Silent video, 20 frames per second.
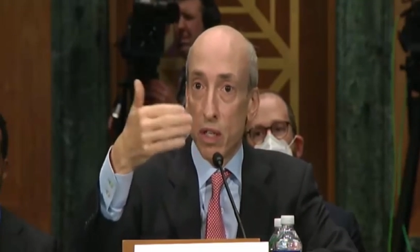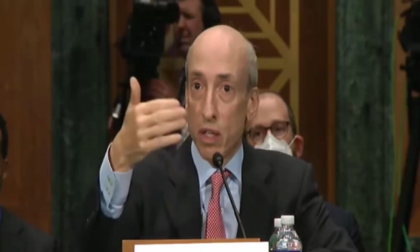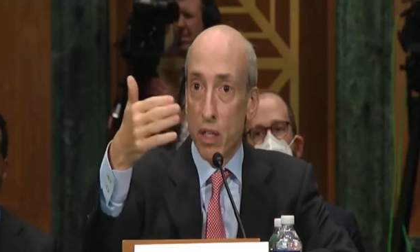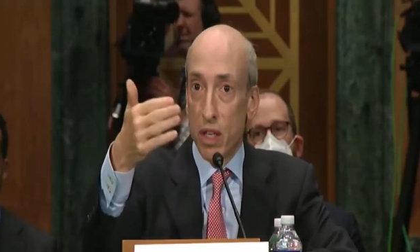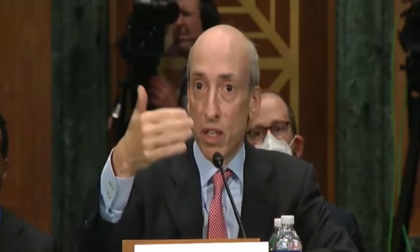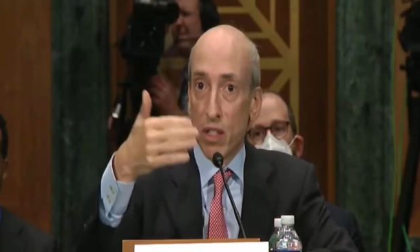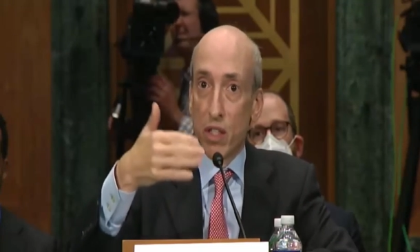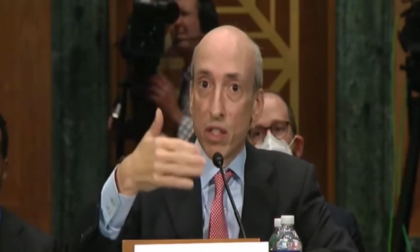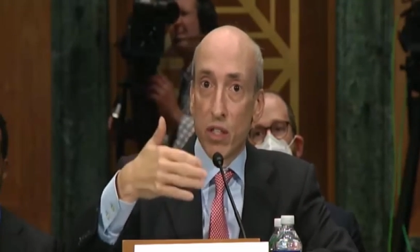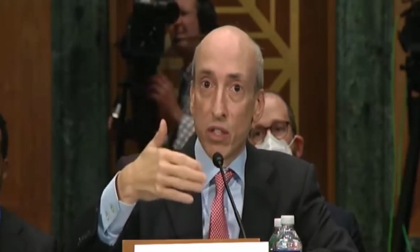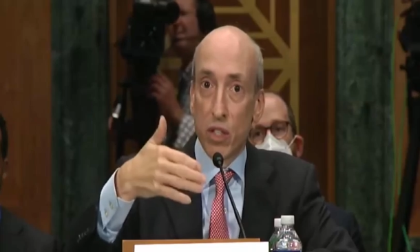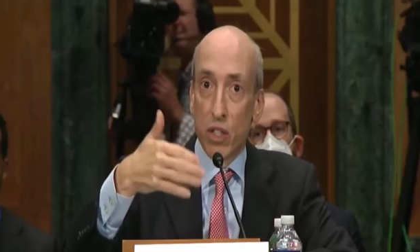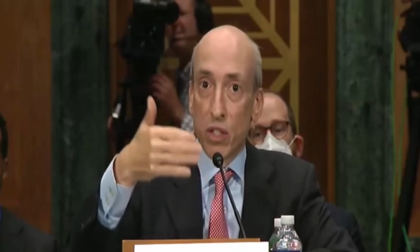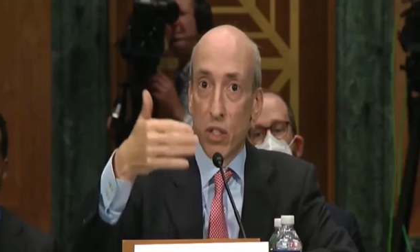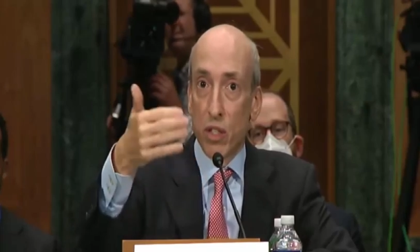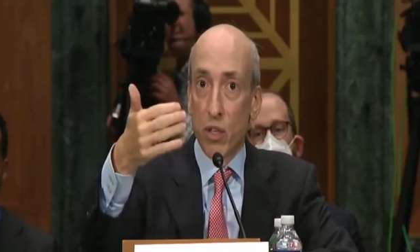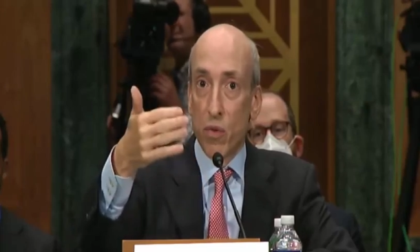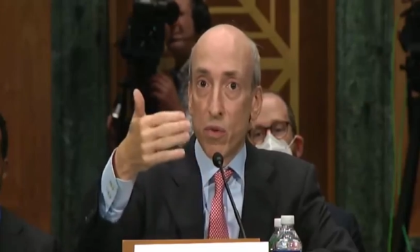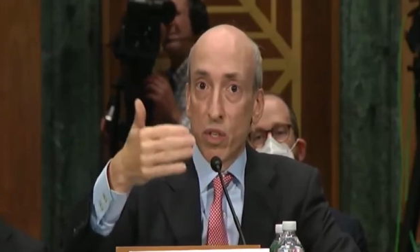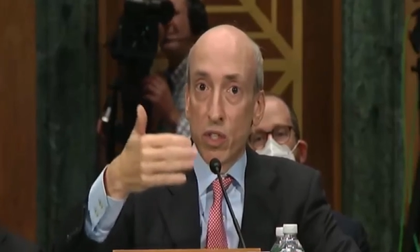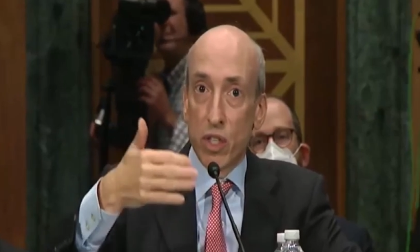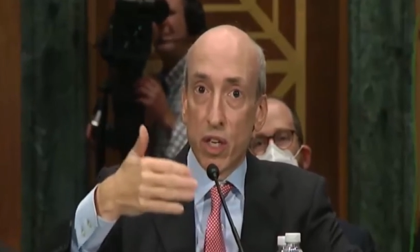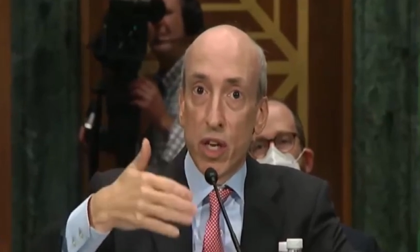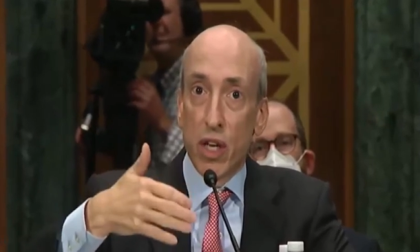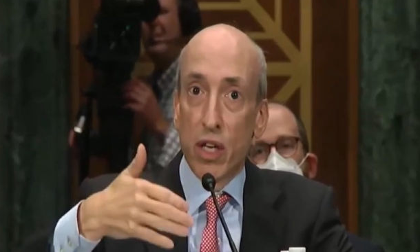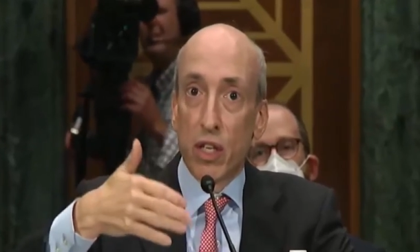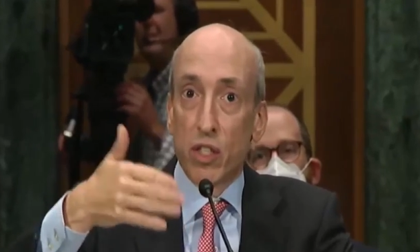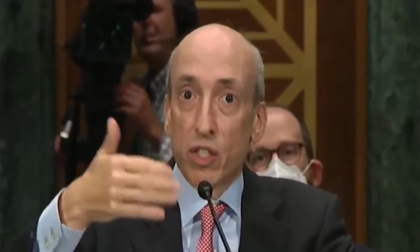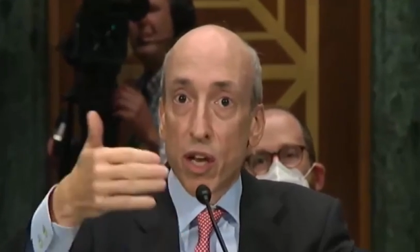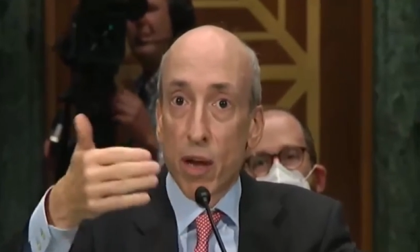as you would say,
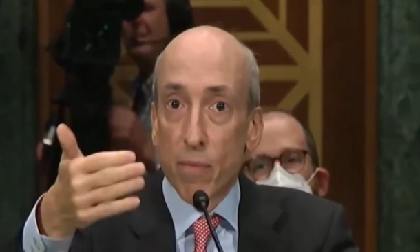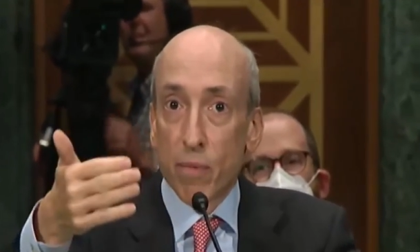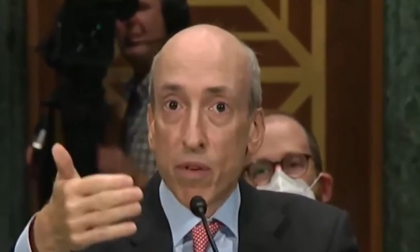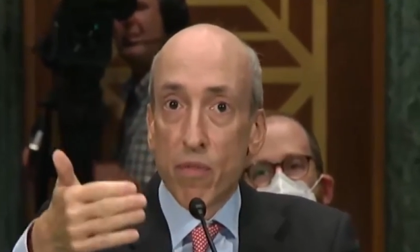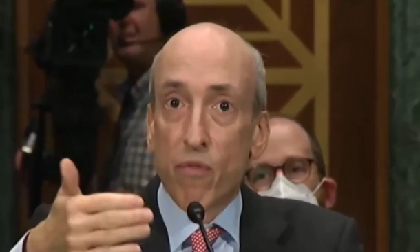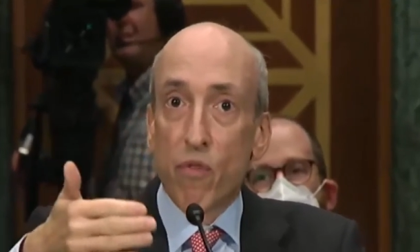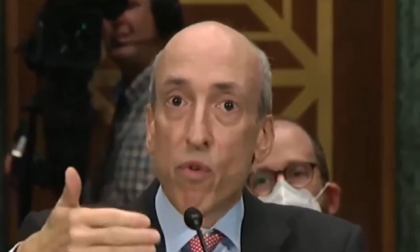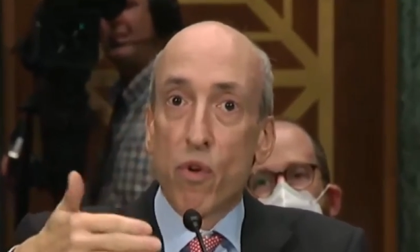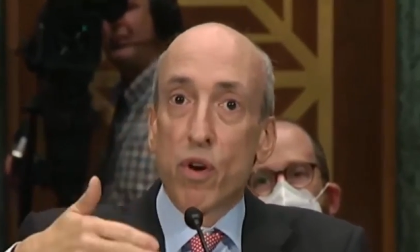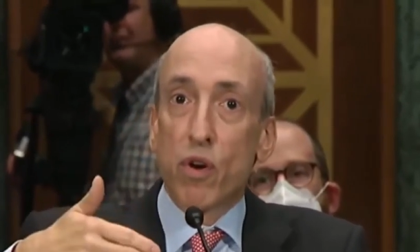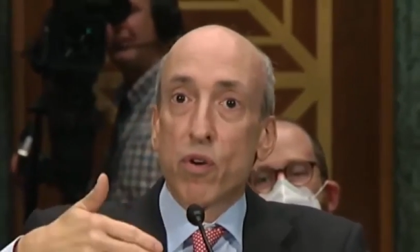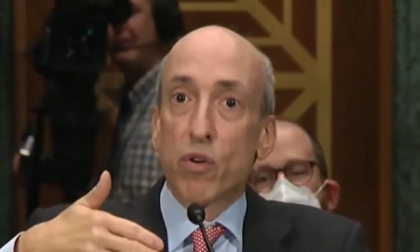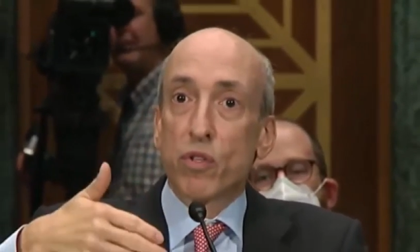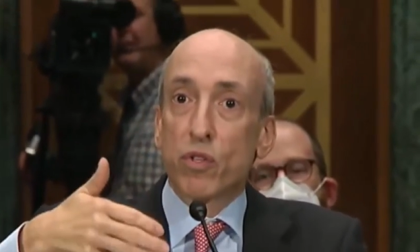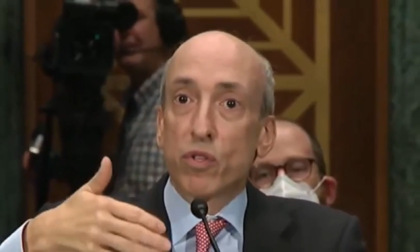exemptive orders or